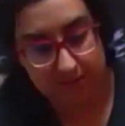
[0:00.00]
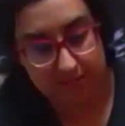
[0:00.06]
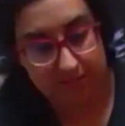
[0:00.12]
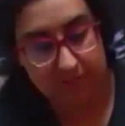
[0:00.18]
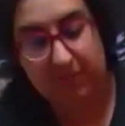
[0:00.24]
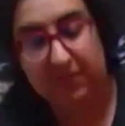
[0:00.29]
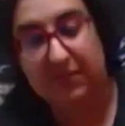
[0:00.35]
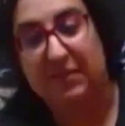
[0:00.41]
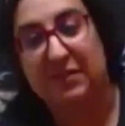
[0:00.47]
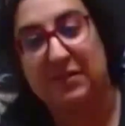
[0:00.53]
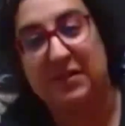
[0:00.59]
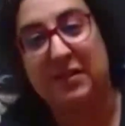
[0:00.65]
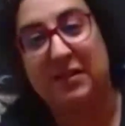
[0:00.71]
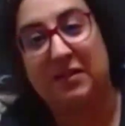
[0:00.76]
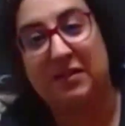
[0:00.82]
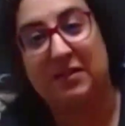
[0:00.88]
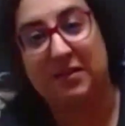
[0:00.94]
missing
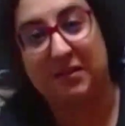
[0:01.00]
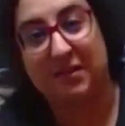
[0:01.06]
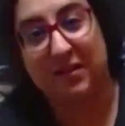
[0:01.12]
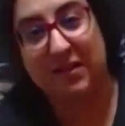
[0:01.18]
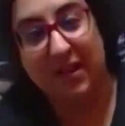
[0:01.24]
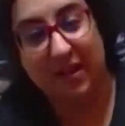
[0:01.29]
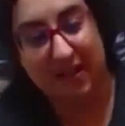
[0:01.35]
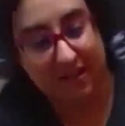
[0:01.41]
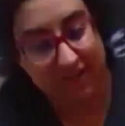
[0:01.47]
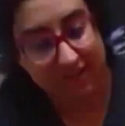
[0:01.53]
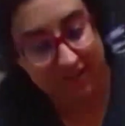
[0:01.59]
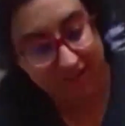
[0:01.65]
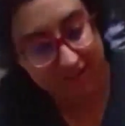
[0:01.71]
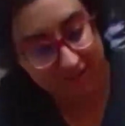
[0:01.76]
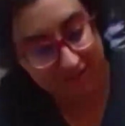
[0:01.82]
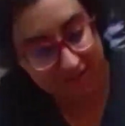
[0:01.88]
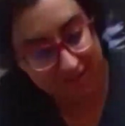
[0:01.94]
teeth in the
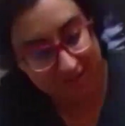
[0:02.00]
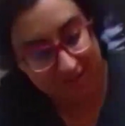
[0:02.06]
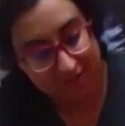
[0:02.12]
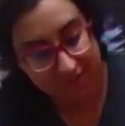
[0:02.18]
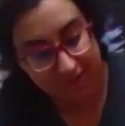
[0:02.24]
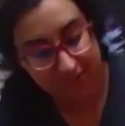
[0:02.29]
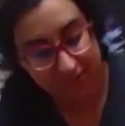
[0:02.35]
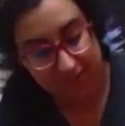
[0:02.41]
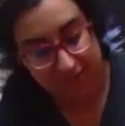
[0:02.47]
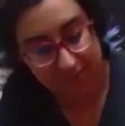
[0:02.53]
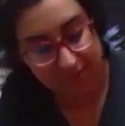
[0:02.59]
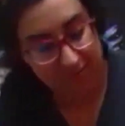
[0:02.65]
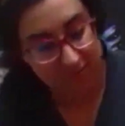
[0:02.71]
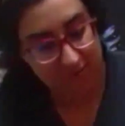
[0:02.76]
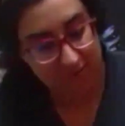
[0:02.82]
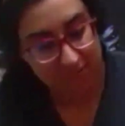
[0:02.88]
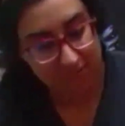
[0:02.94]
end from your
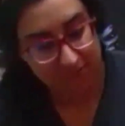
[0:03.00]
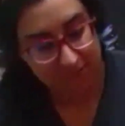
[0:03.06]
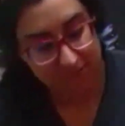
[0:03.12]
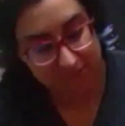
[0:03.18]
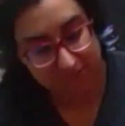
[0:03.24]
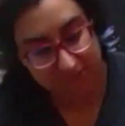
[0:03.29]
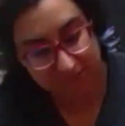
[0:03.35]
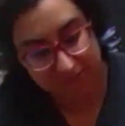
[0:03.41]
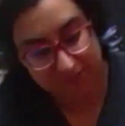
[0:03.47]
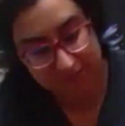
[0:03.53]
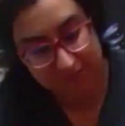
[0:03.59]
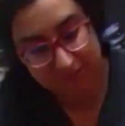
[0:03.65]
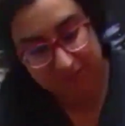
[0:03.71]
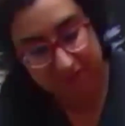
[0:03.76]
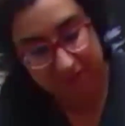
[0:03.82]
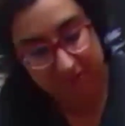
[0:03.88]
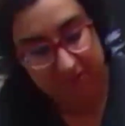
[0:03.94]
pumpkin
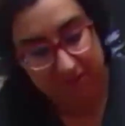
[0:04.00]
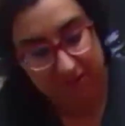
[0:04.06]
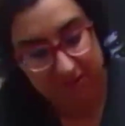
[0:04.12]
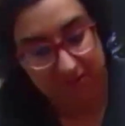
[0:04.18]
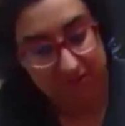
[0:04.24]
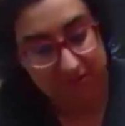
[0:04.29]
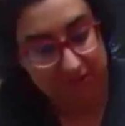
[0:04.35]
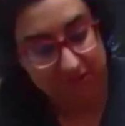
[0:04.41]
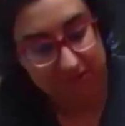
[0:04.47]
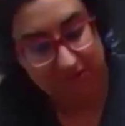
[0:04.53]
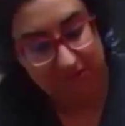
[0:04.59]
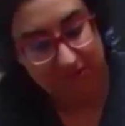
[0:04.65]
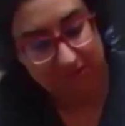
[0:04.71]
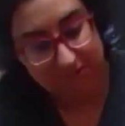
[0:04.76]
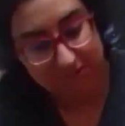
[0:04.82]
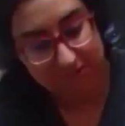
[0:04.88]
jack-o'-lantern.